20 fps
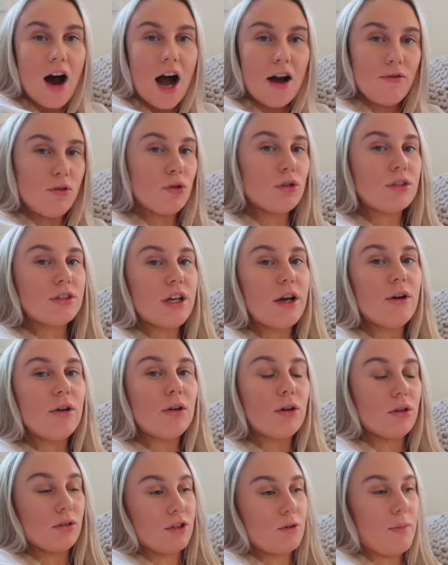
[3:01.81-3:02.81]
I've also
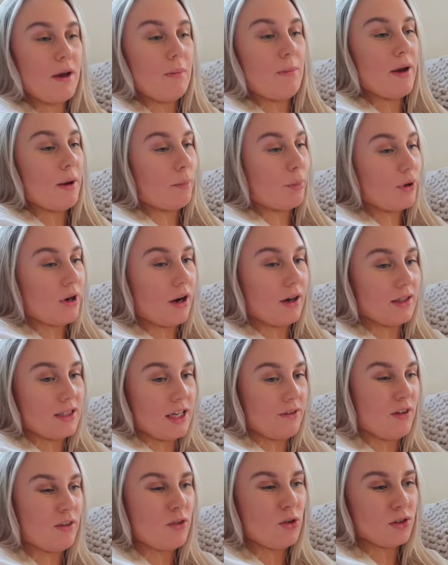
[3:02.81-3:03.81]
got to be a bit
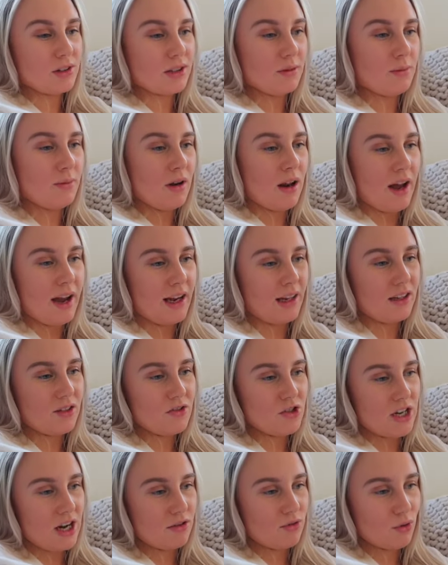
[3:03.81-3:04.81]
productive. I've got some like
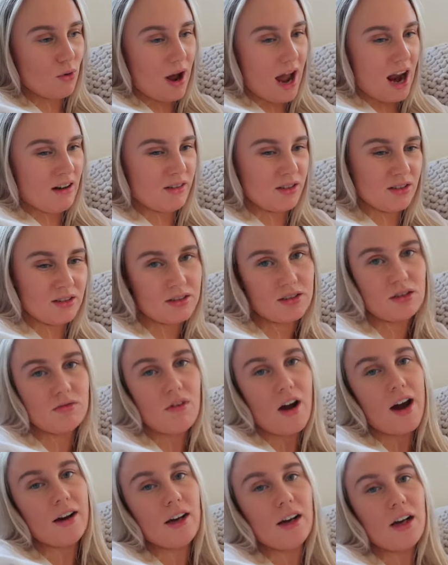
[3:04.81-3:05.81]
general errands to
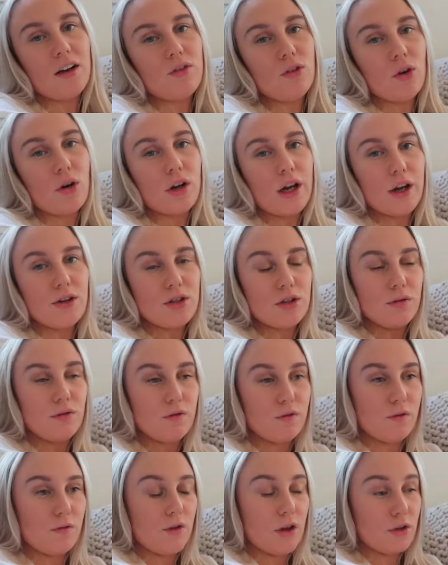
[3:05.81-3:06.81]
run. Like, I've got to go do
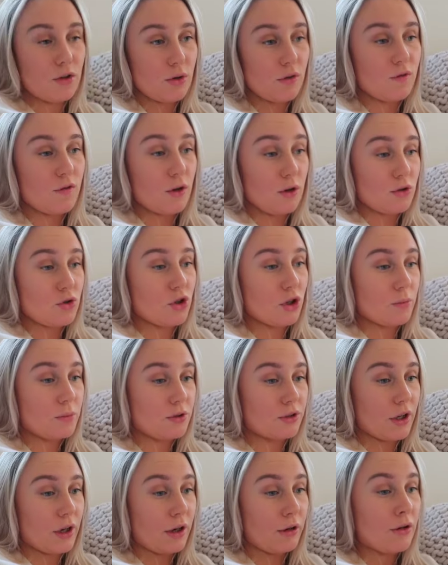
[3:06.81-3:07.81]
a food shop
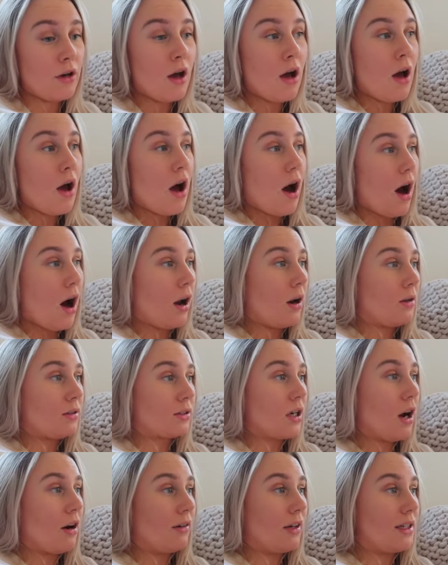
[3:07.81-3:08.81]
soon. Arlo's
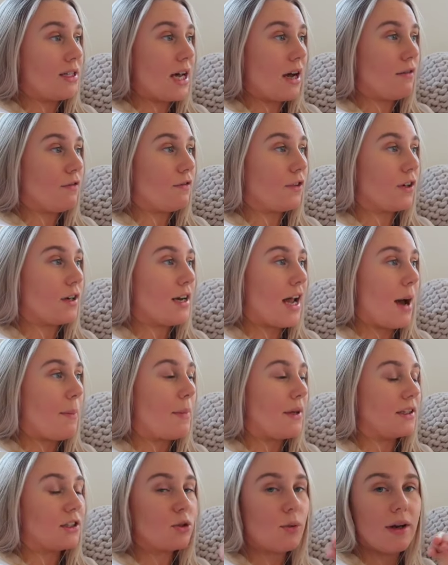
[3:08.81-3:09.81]
currently down for a nap.
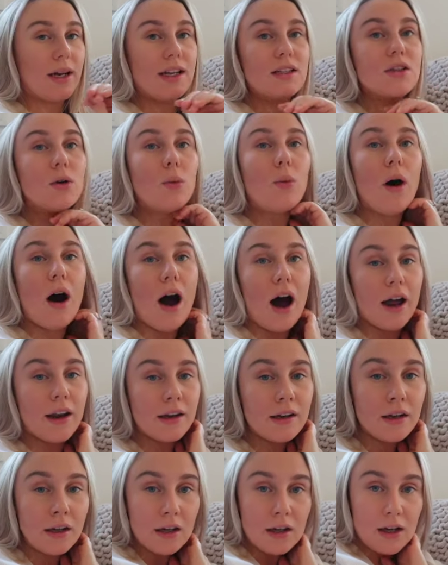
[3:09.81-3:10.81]
It's 20 to
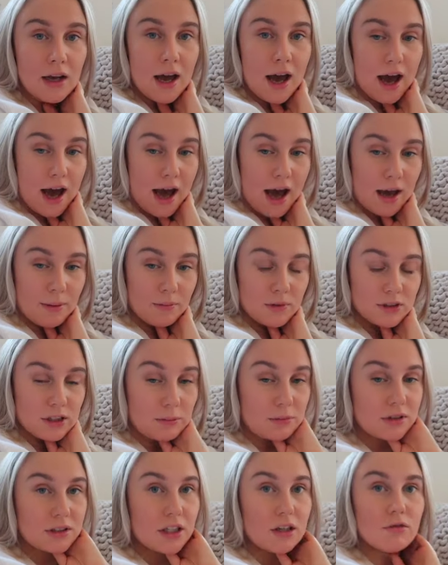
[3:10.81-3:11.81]
1, so I'm
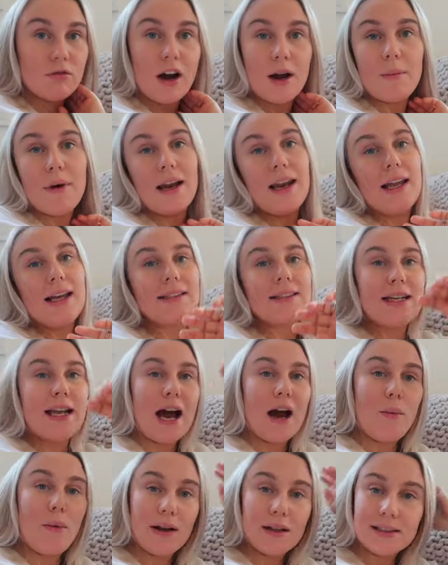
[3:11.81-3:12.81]
just gonna write my list
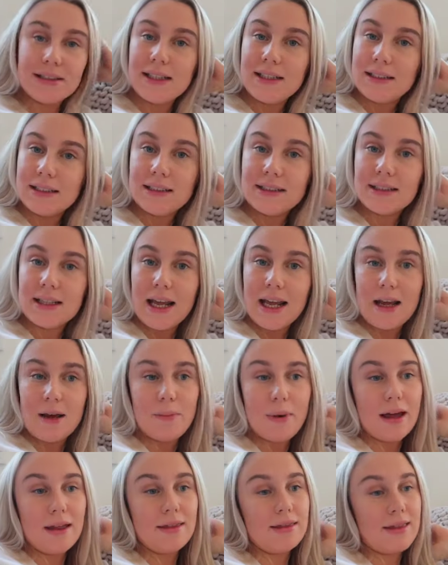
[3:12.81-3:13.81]
now whilst he's
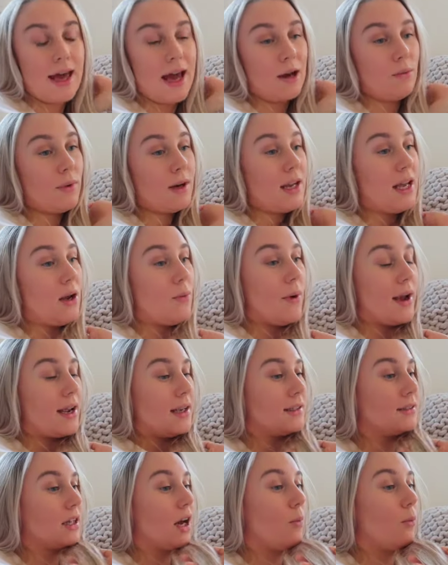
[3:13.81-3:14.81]
asleep, and then when he
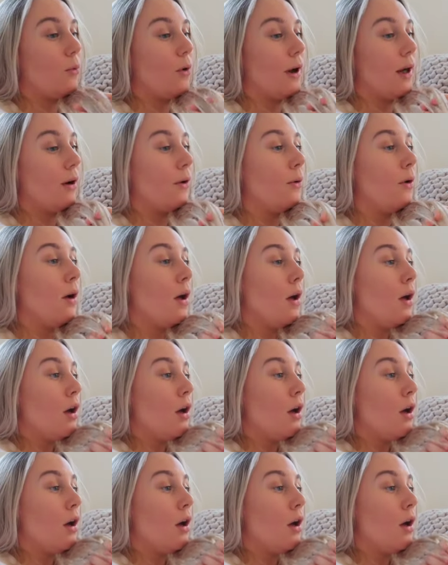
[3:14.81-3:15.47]
wakes up we'll